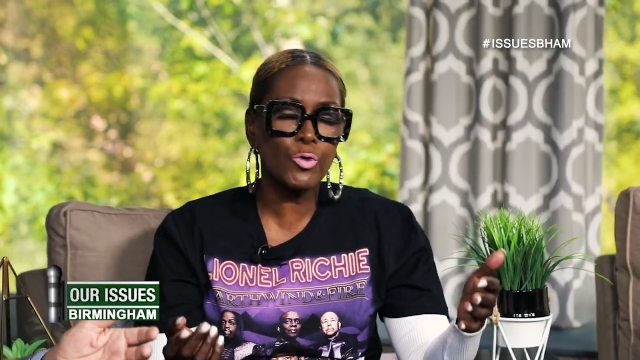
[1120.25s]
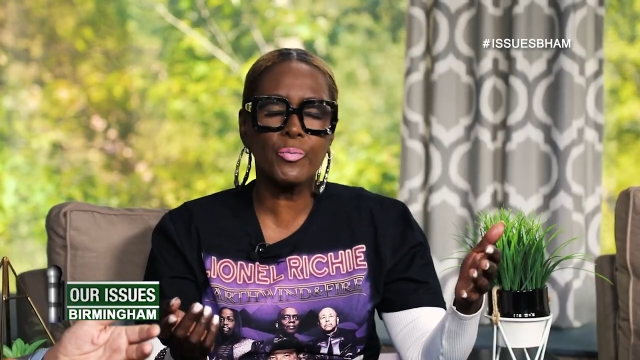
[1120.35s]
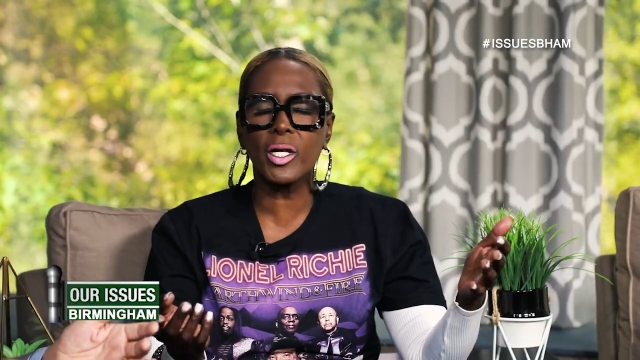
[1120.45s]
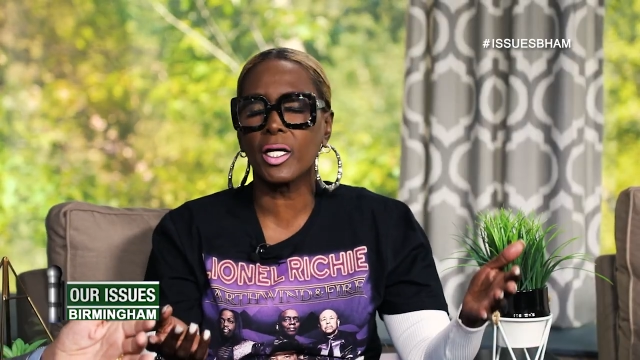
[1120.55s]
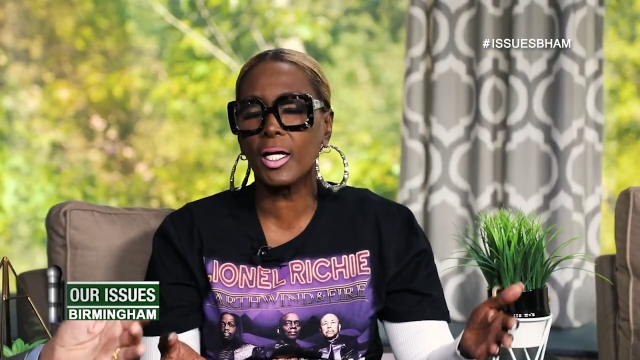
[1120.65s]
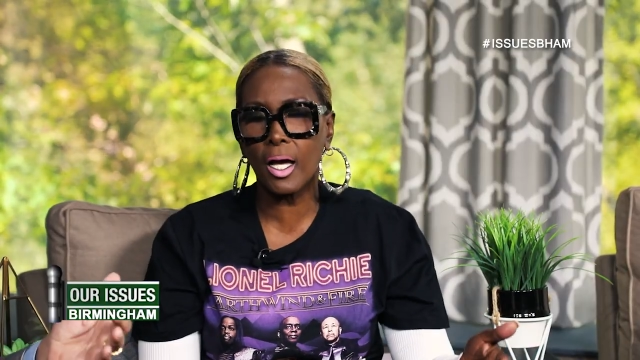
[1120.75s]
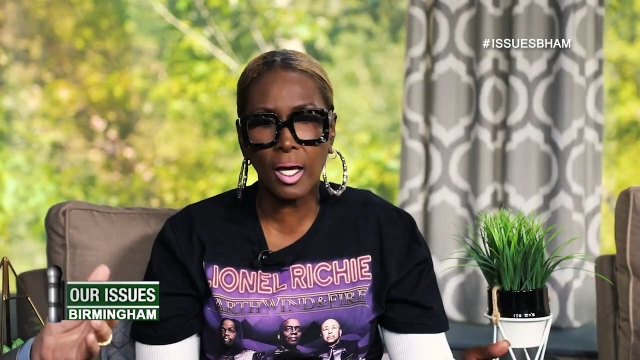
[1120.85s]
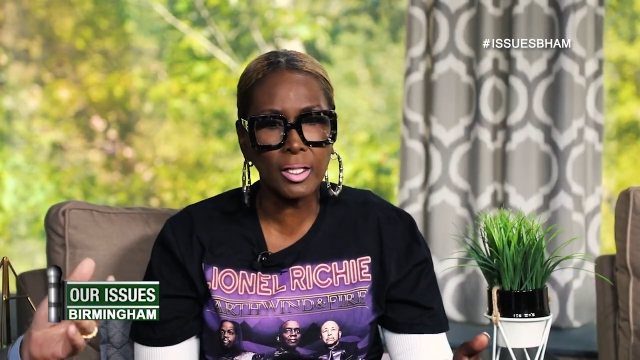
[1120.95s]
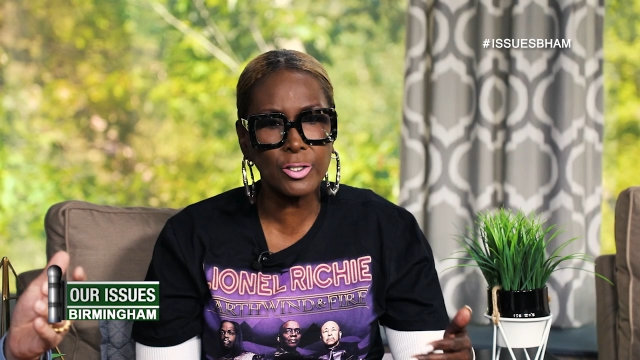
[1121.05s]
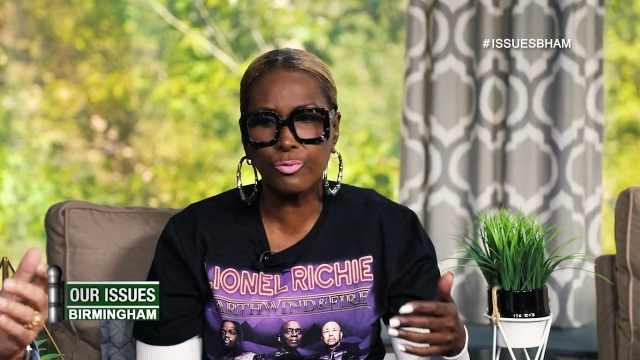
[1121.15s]
We've been in
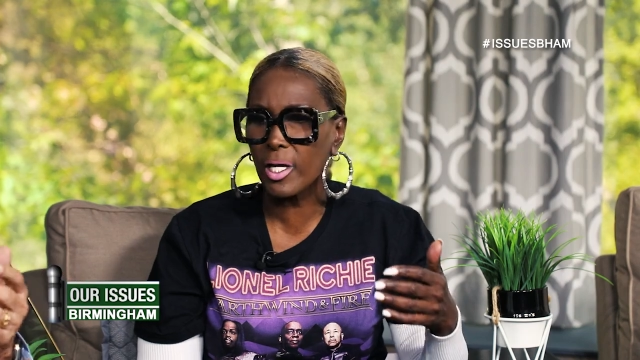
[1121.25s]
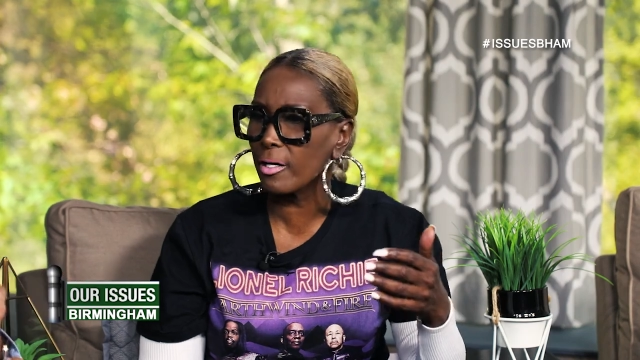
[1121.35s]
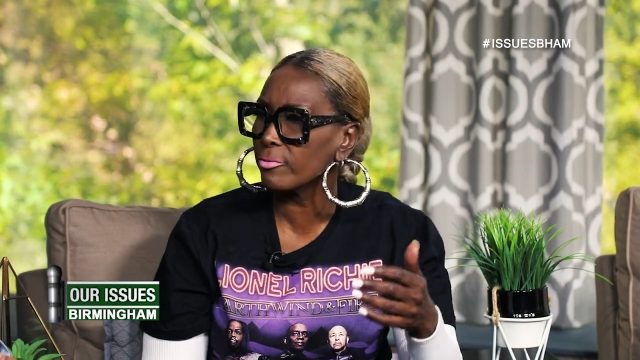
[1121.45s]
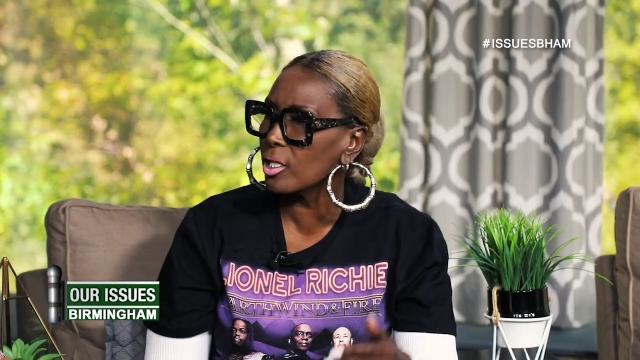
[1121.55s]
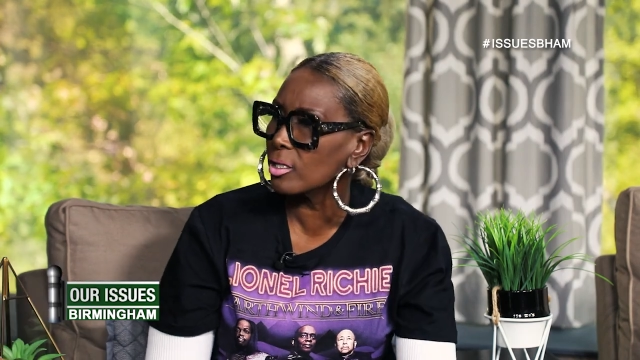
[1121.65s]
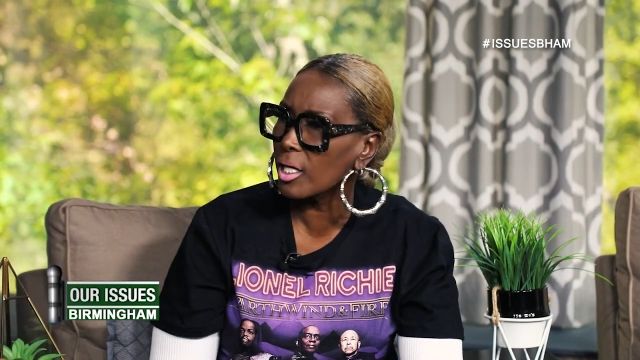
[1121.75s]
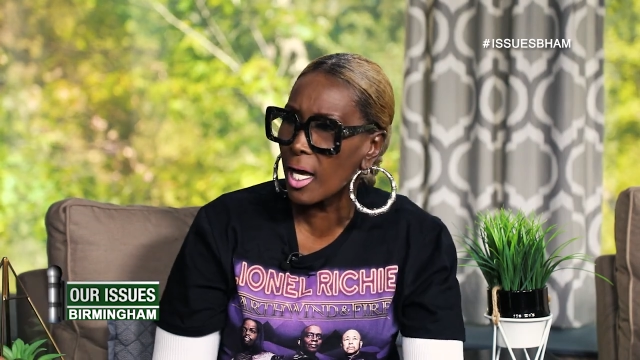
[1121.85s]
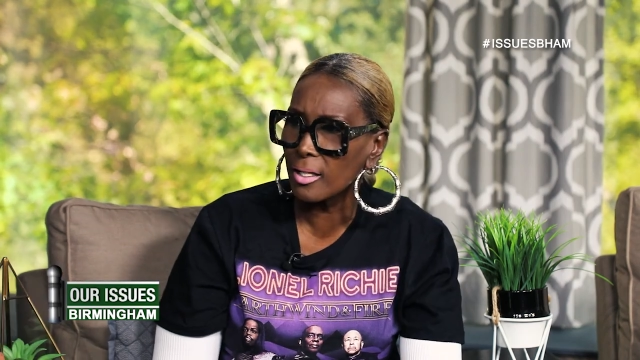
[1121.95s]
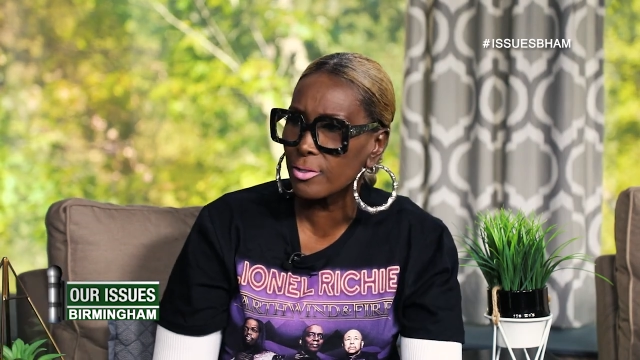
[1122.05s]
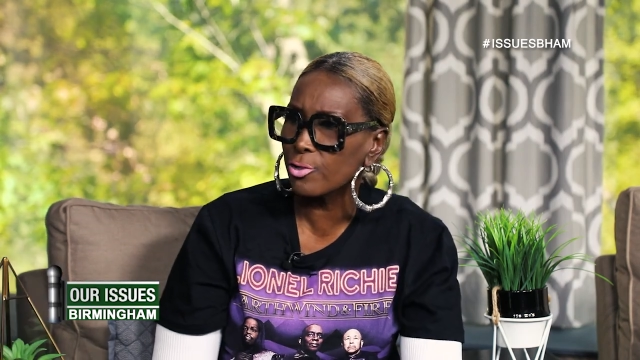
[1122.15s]
college. We have young
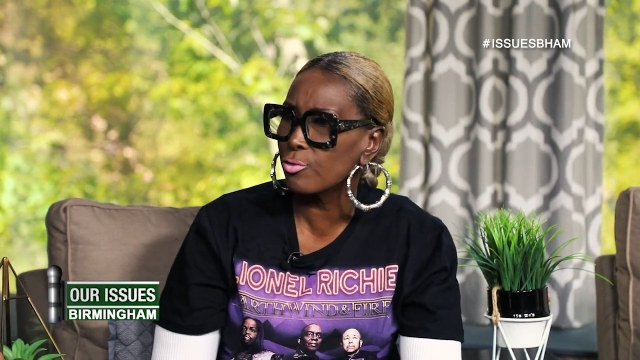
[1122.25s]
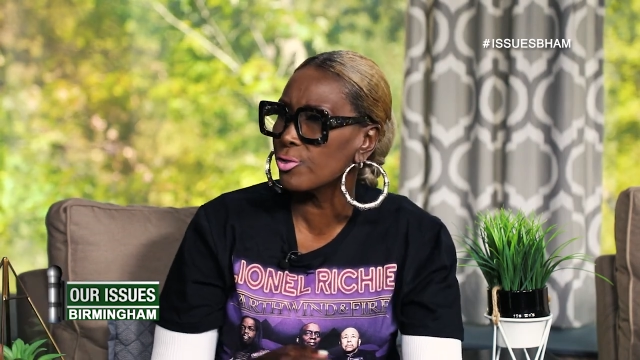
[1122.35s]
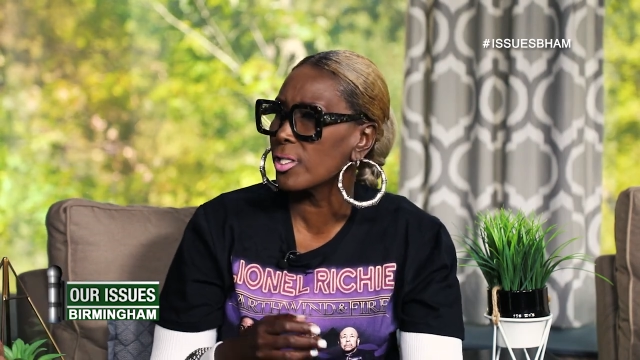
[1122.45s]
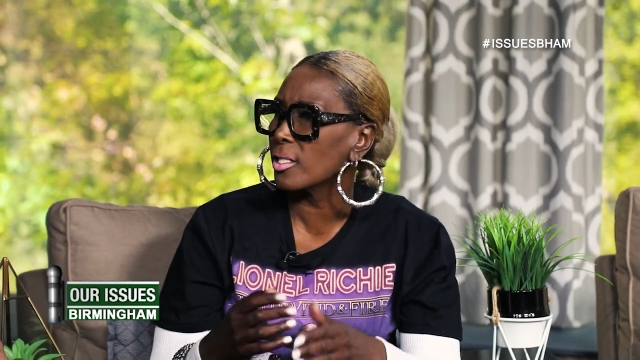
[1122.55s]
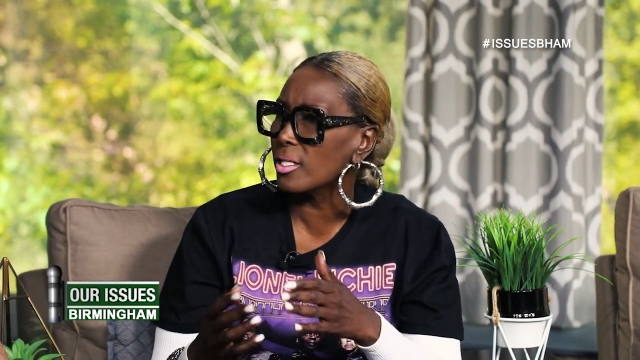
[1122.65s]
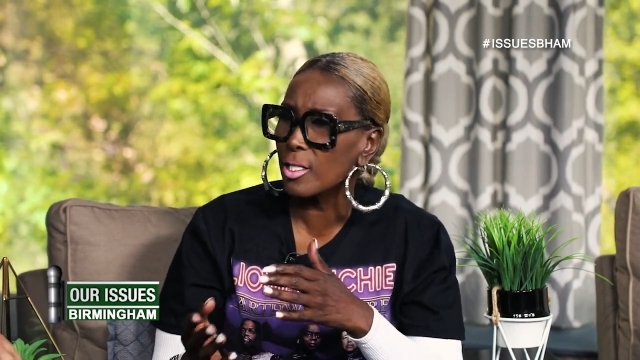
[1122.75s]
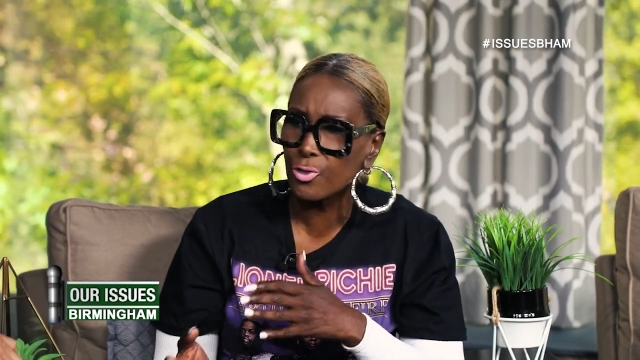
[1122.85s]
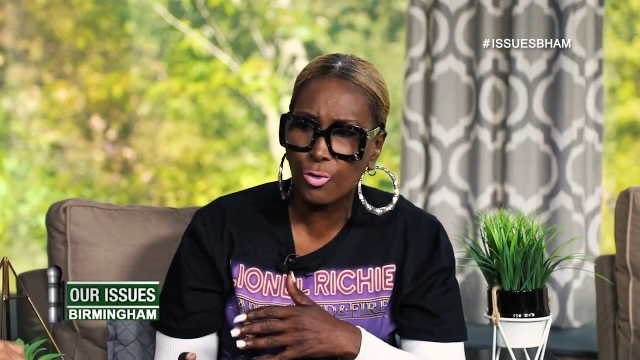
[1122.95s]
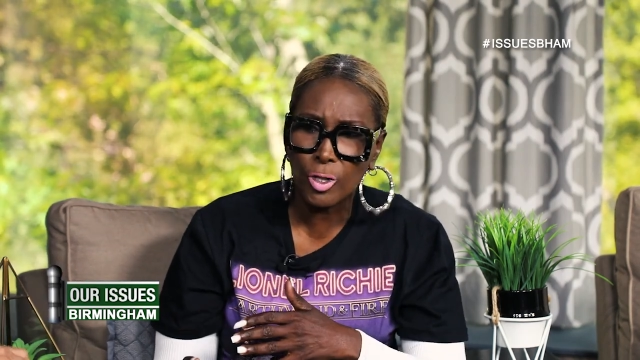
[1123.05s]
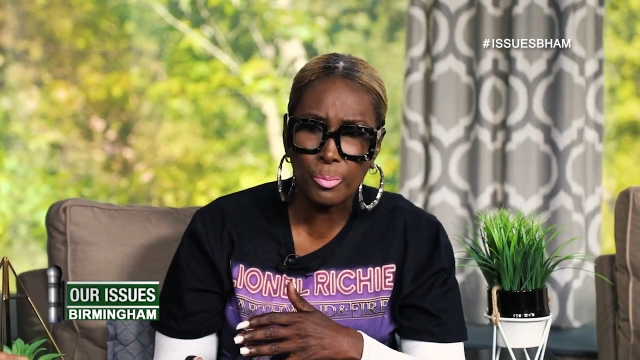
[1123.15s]
college students that get in
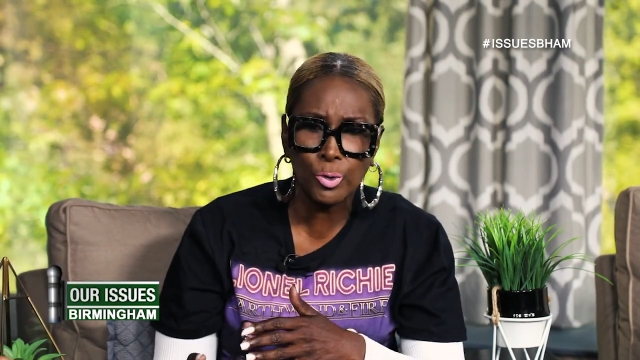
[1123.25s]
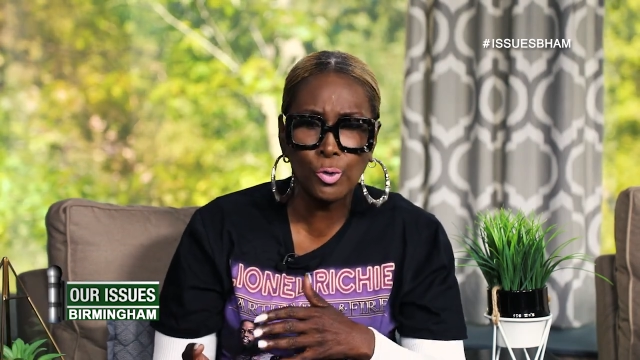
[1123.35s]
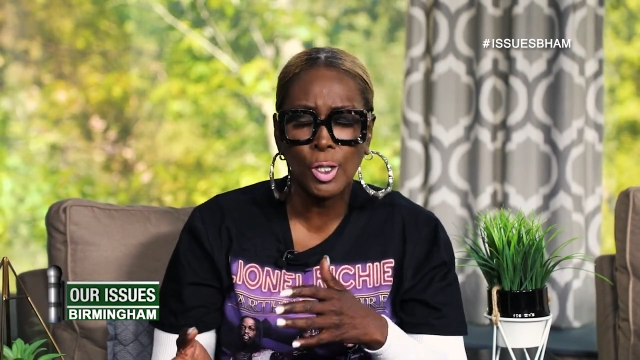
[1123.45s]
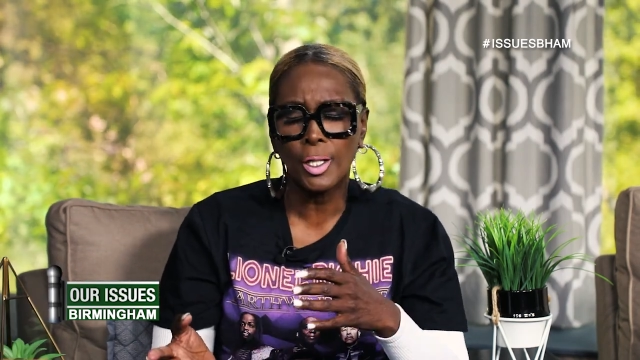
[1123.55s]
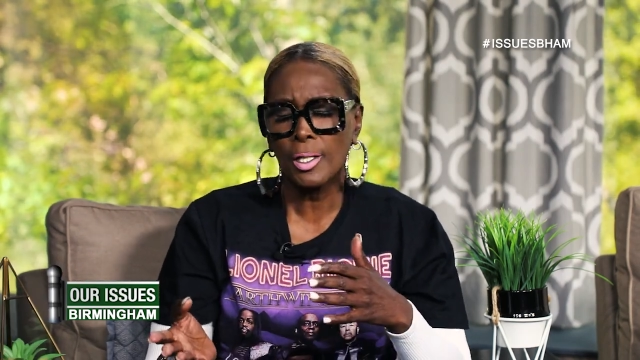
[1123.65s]
trouble,